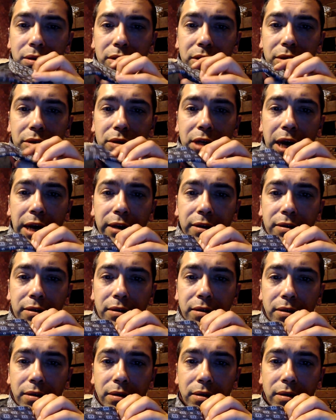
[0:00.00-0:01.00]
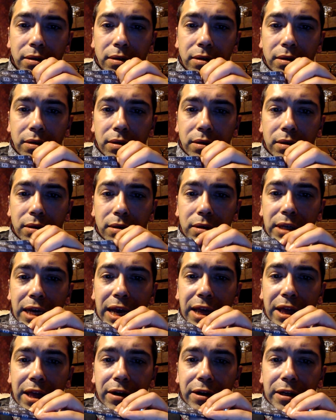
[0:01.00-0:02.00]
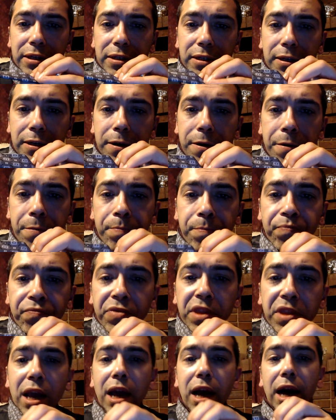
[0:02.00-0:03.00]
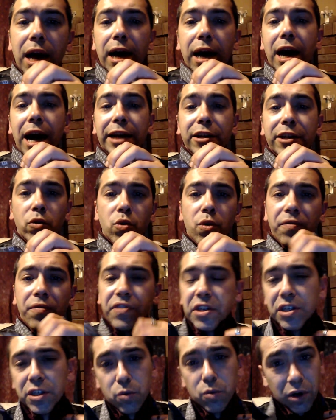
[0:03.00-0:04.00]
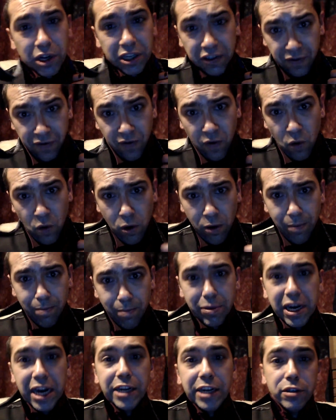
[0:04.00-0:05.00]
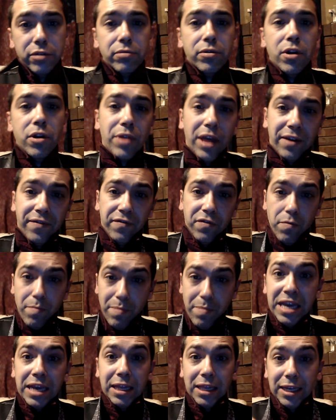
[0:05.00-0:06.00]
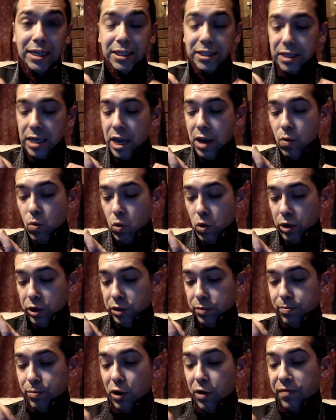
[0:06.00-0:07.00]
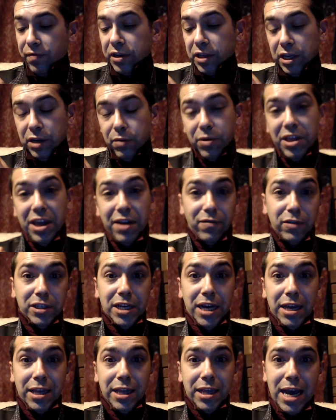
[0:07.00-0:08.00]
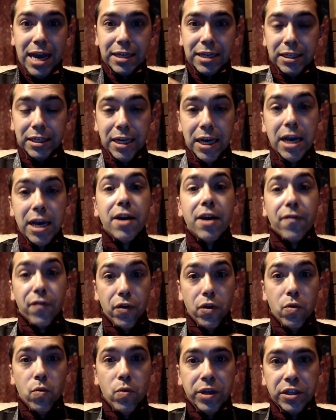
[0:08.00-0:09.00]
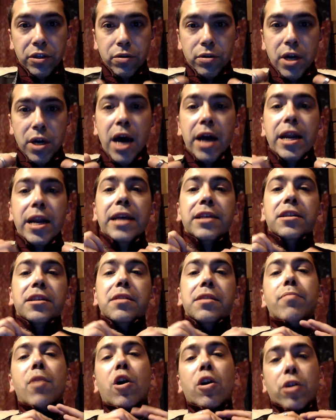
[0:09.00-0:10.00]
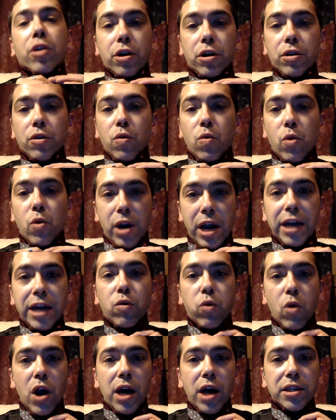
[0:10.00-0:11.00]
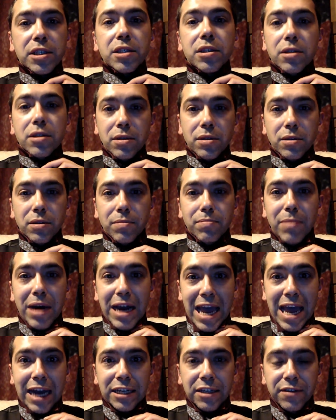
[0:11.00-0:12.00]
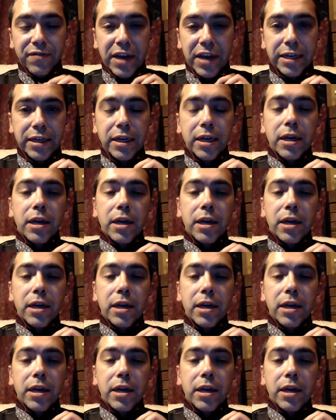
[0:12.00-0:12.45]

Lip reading: Okay? Yeah, there it is. I don't know if this is what it's for, but I do know that for me, at least, it works perfectly with every tie that has it for the Windsor knot as the marker where I cross my active end.